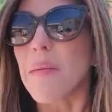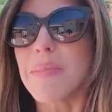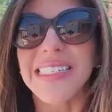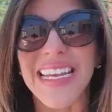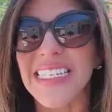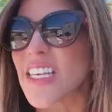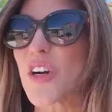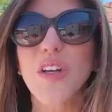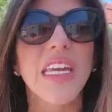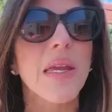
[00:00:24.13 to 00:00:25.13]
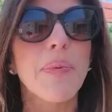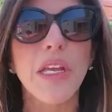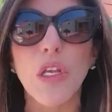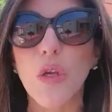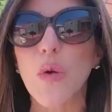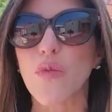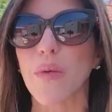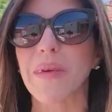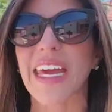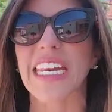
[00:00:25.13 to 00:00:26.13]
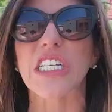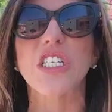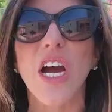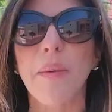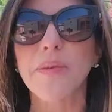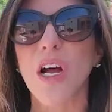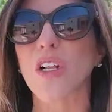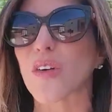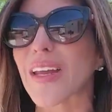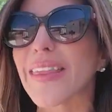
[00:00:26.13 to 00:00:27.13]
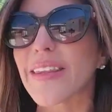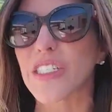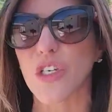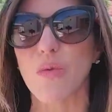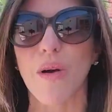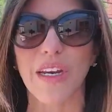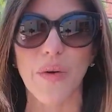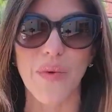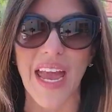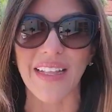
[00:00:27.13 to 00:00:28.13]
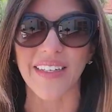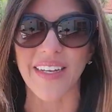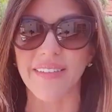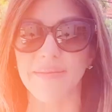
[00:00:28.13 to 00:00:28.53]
Mistakes that are keeping you from getting top dollar in this new market reality.